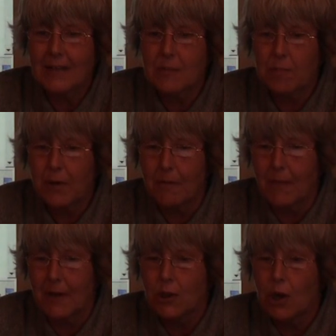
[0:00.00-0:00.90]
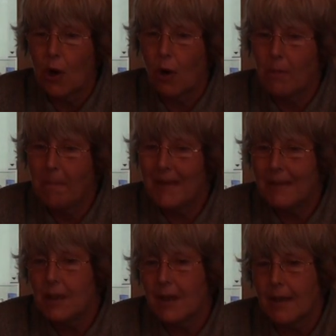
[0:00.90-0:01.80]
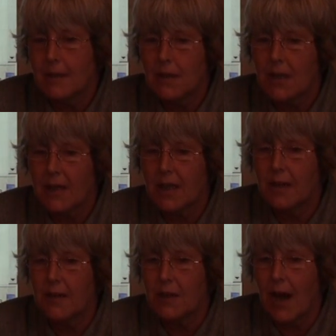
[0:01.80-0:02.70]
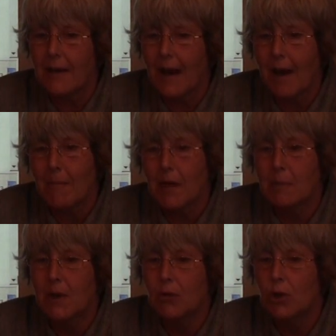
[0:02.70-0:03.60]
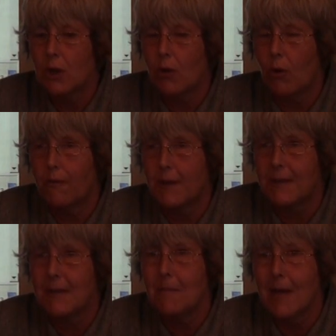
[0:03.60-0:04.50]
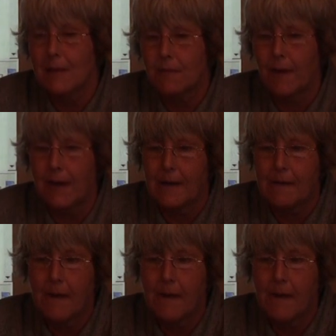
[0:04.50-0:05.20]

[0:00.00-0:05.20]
experiment on building and studying the dynamic model of the semiosphere.